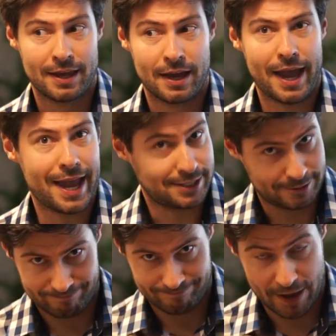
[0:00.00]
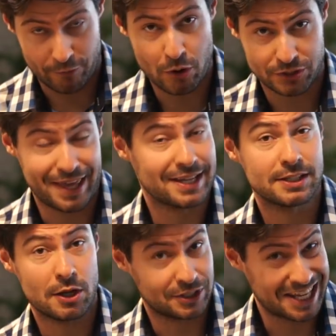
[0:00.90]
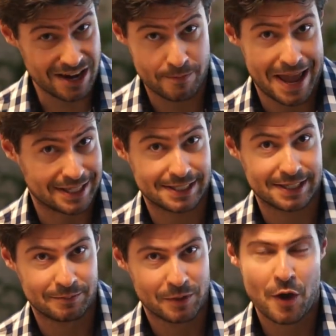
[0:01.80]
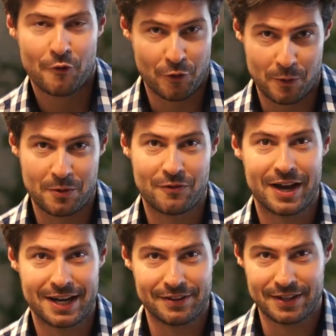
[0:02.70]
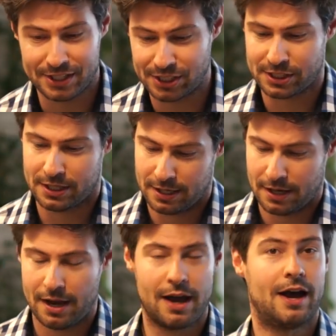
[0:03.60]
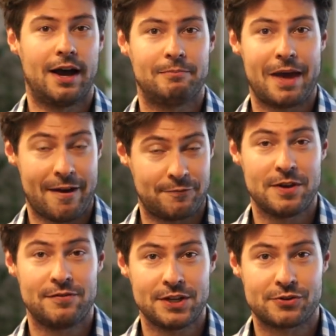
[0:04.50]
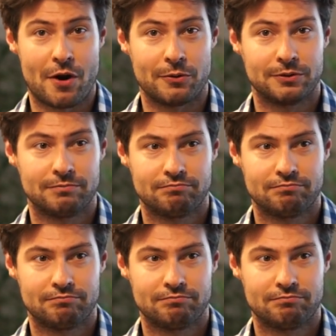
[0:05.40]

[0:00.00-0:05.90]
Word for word: And of course, thanks a lot, GearBest, for providing this um, FPV drone.